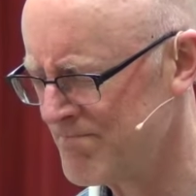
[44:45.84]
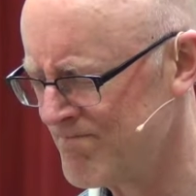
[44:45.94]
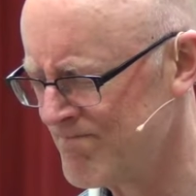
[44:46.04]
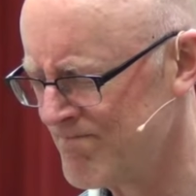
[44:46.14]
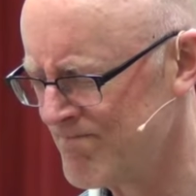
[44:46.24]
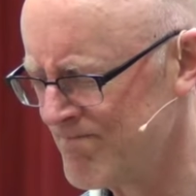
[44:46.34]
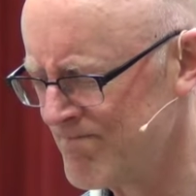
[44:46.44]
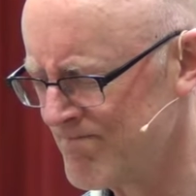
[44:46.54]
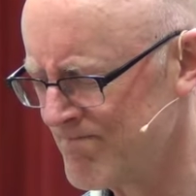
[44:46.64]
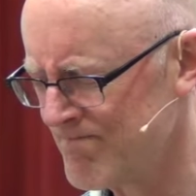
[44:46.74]

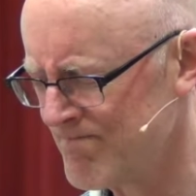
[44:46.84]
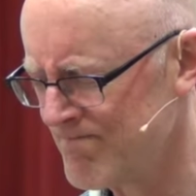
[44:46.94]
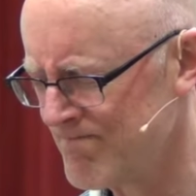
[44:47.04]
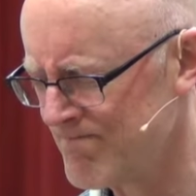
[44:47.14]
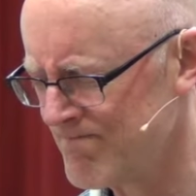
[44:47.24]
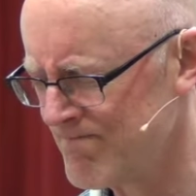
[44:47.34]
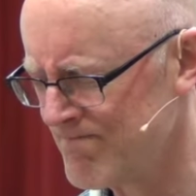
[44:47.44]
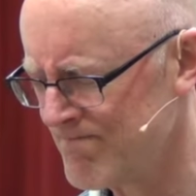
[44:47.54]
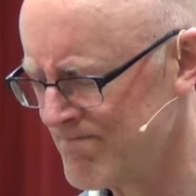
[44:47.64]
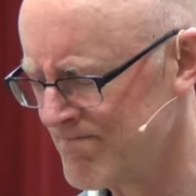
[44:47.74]

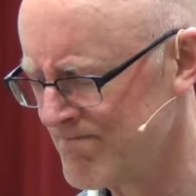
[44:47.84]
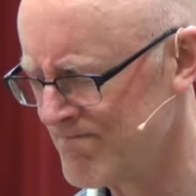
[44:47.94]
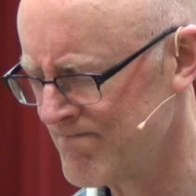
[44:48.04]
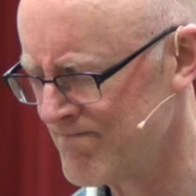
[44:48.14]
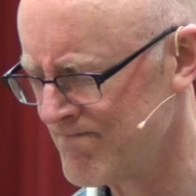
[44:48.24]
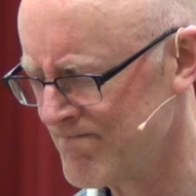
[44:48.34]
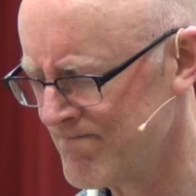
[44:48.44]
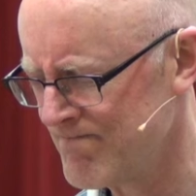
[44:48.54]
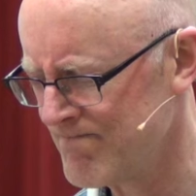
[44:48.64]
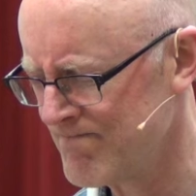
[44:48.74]

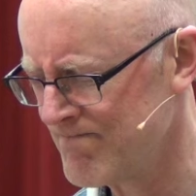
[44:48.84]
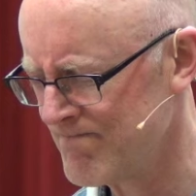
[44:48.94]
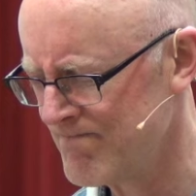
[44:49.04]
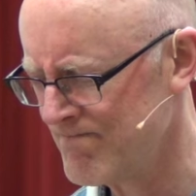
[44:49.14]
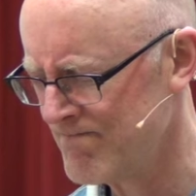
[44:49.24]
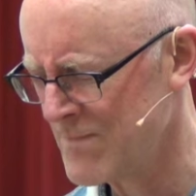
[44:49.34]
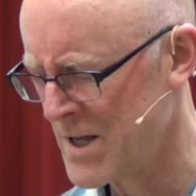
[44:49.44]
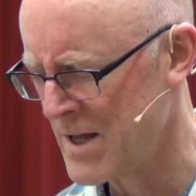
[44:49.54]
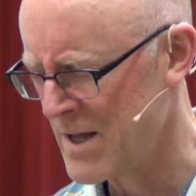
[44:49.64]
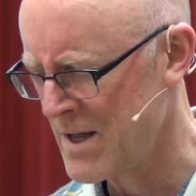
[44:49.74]

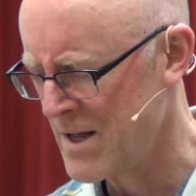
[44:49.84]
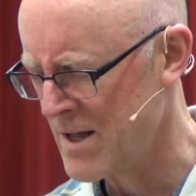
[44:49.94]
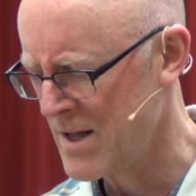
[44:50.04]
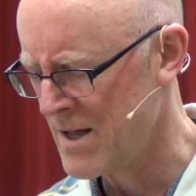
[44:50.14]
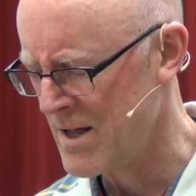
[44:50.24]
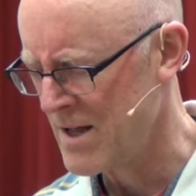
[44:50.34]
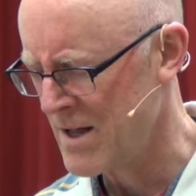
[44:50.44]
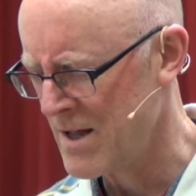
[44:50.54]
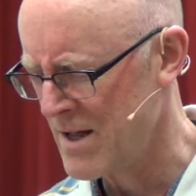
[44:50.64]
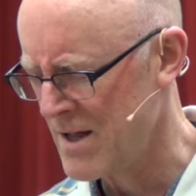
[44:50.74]

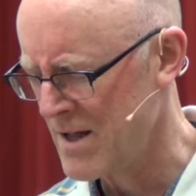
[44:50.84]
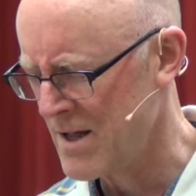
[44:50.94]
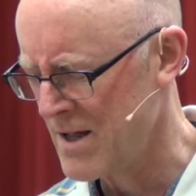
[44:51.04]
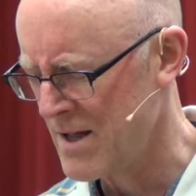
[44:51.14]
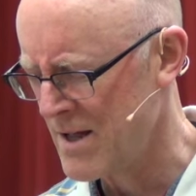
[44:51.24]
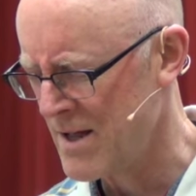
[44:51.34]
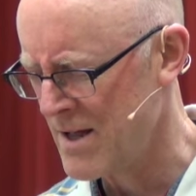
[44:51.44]
[no speech]